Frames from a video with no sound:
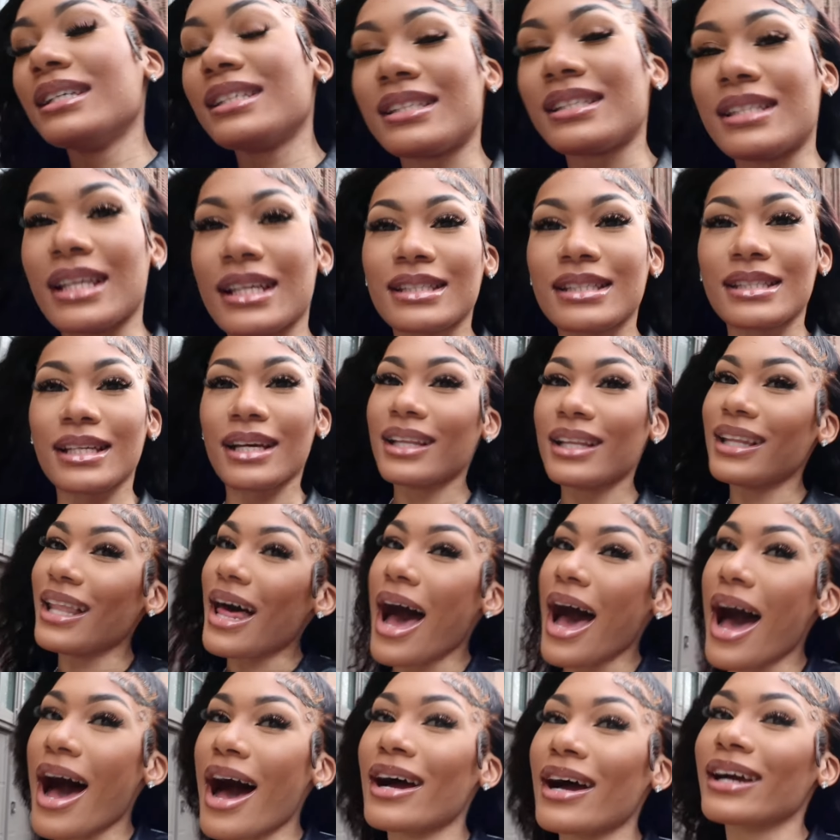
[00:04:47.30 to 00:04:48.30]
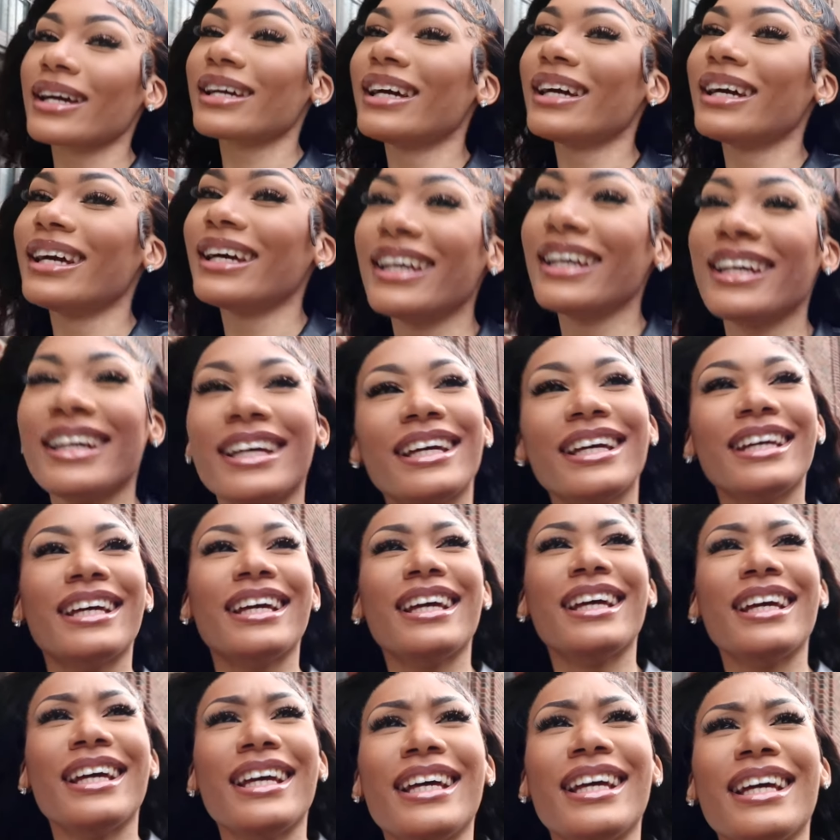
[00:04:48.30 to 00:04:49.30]
6 o'clock
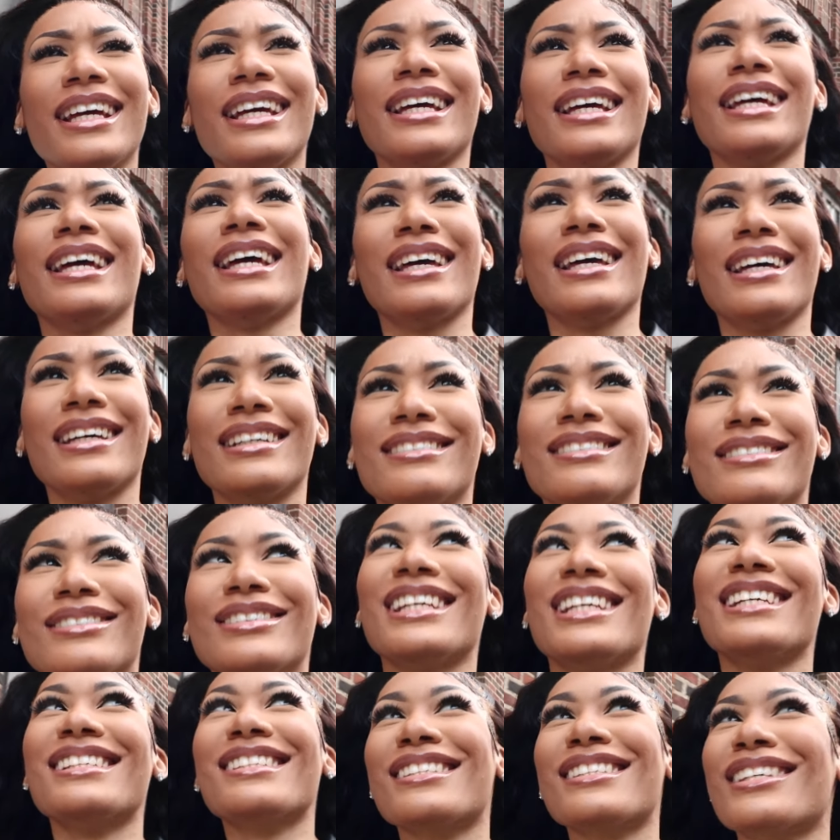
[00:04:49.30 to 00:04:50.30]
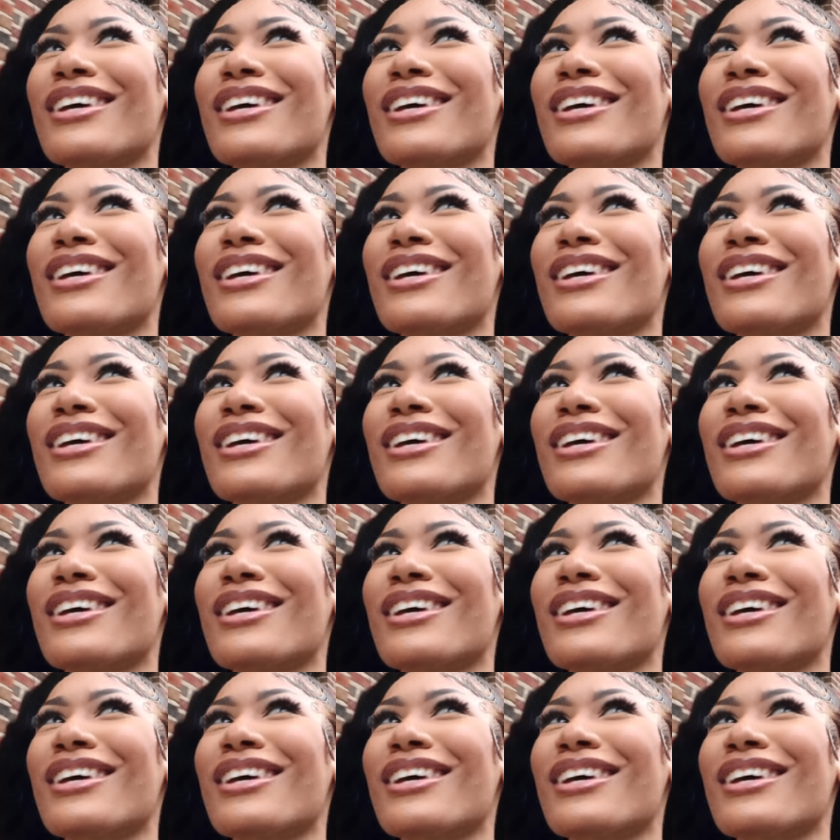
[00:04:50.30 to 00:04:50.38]
and it's